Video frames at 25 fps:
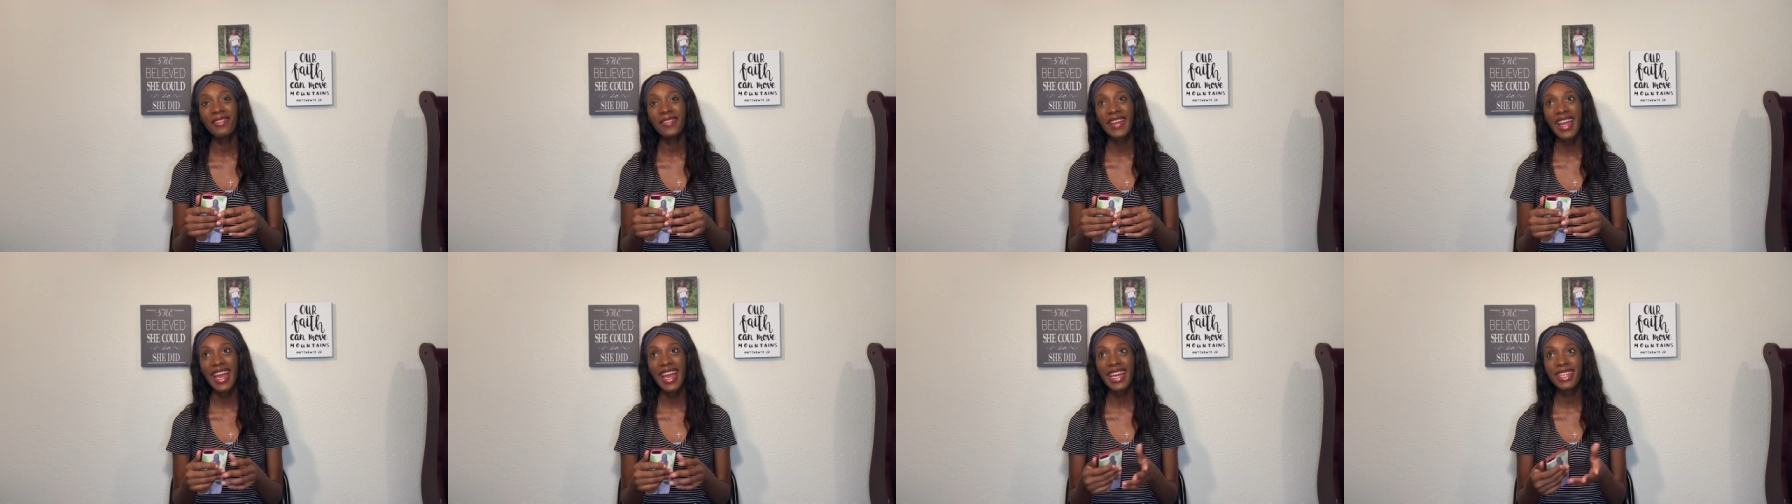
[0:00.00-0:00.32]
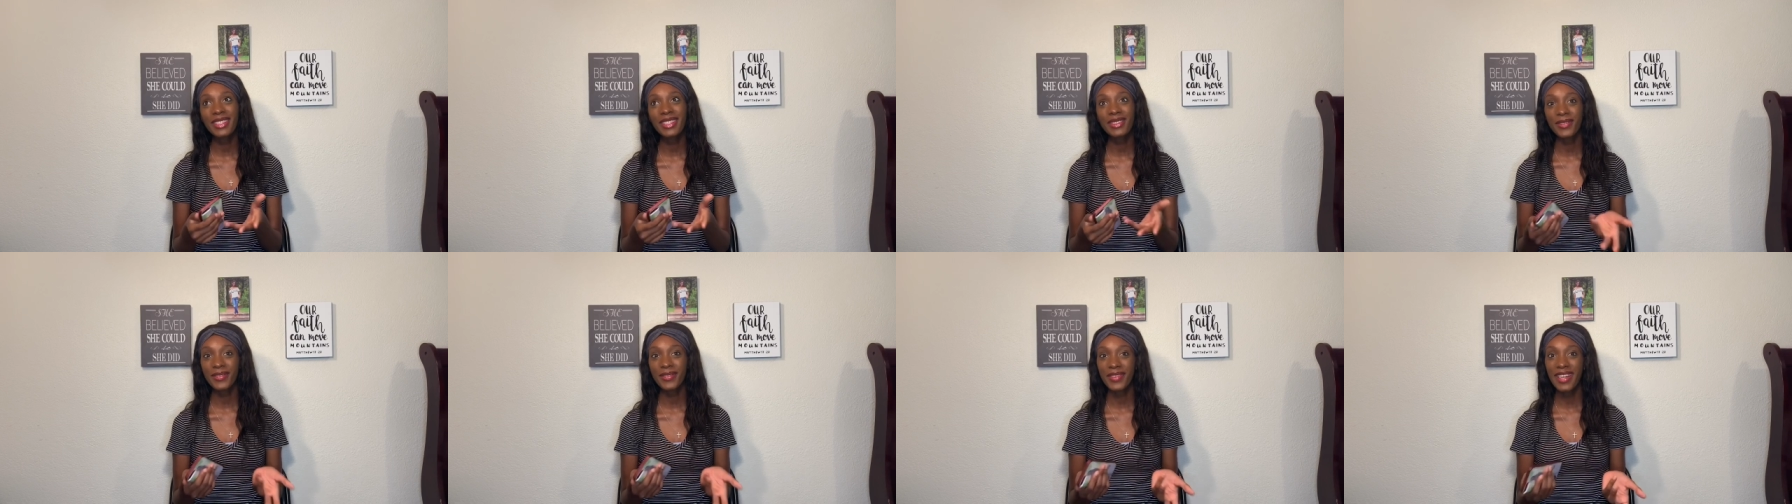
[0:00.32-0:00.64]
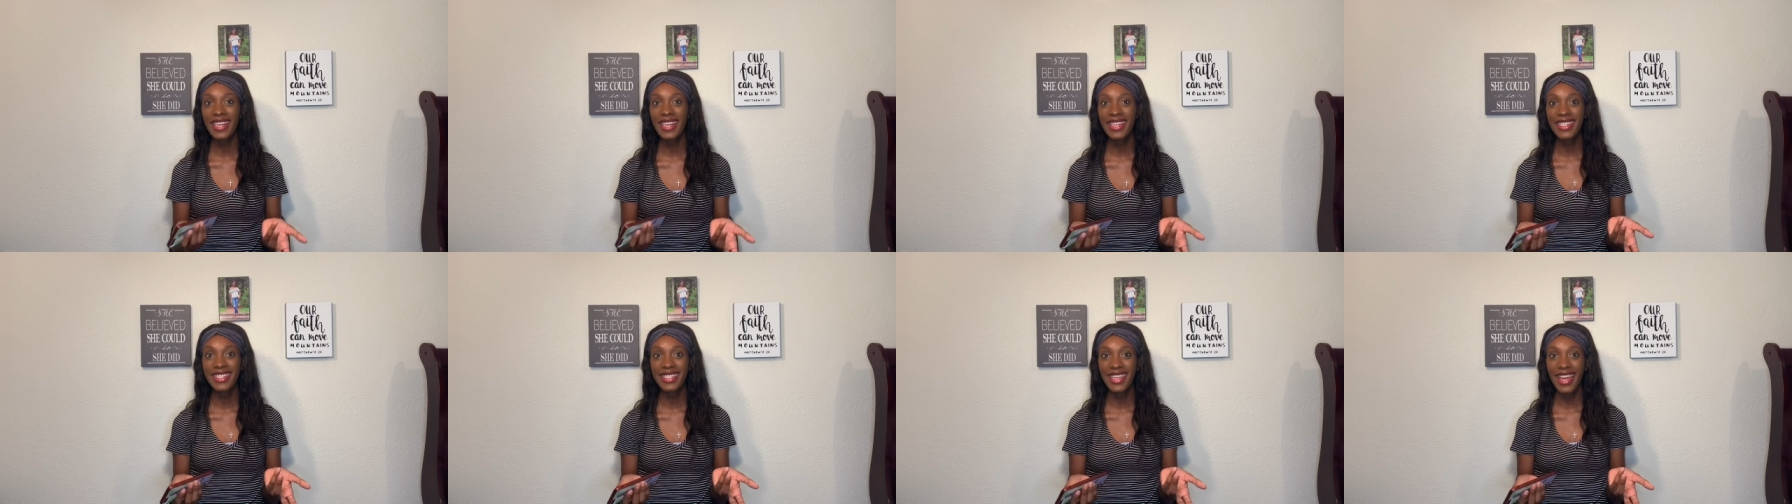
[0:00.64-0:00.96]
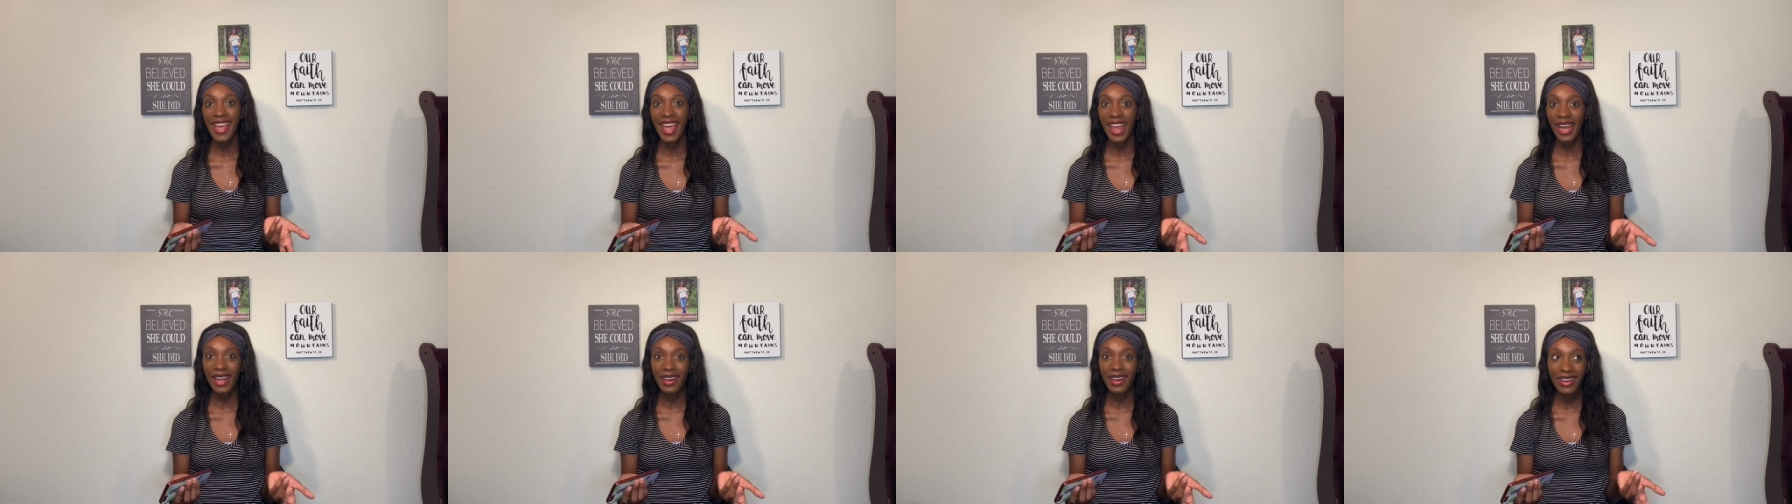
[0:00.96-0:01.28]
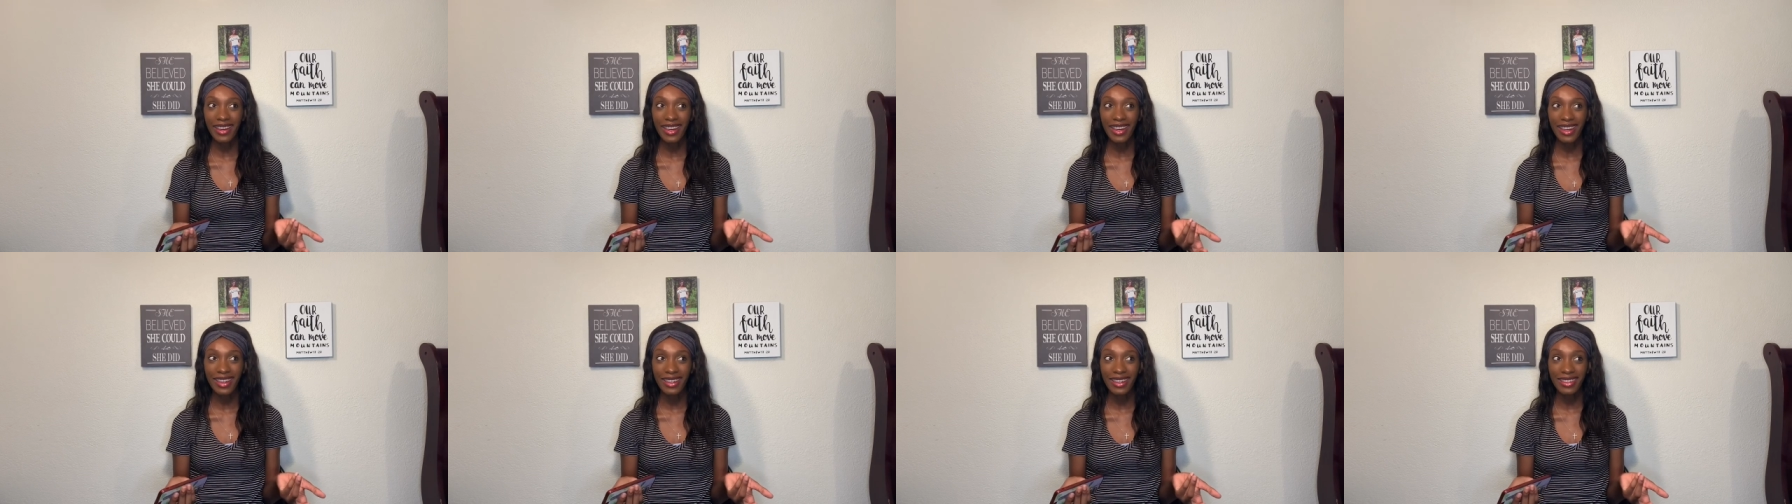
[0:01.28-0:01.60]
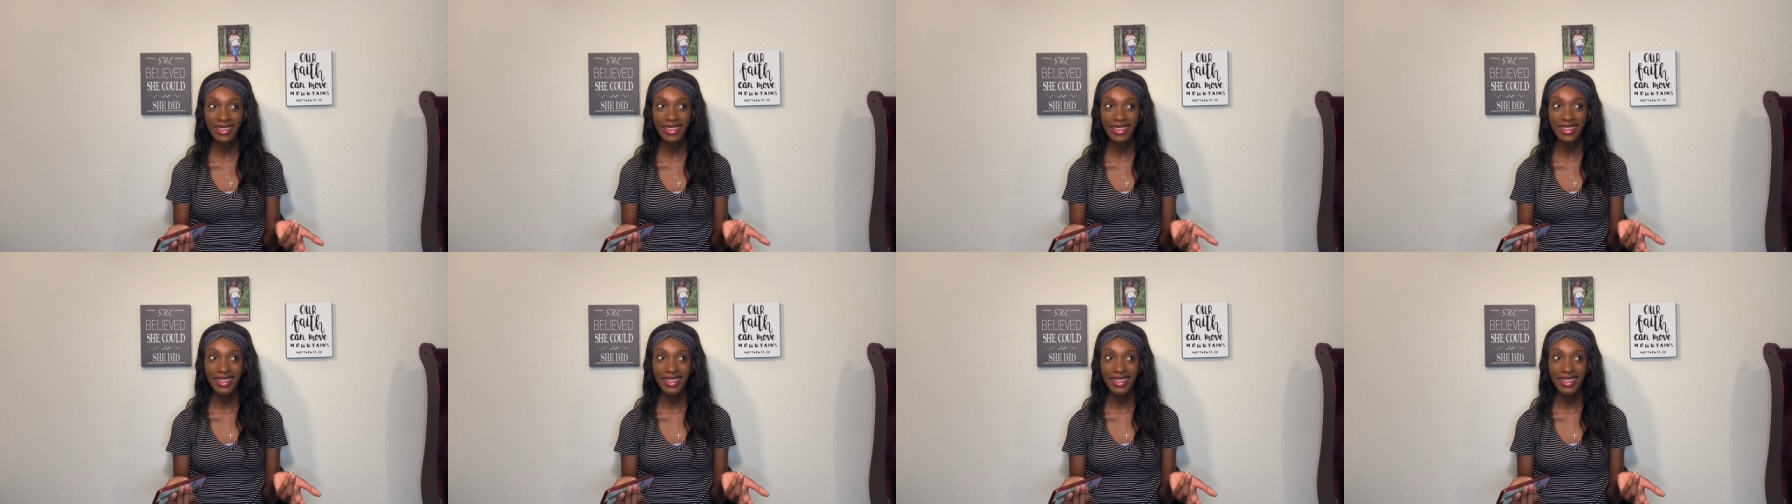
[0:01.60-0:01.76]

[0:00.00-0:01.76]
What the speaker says: as rich at all.